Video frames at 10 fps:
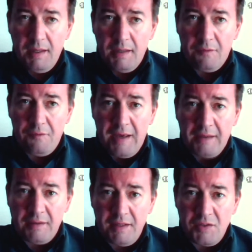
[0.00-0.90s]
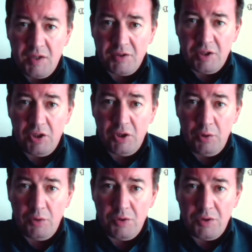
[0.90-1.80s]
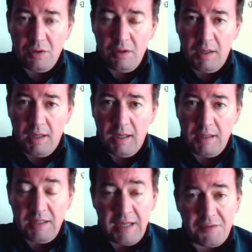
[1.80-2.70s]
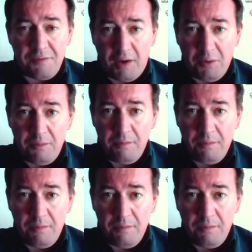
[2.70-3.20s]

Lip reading: and the fact that there's such a huge yes vote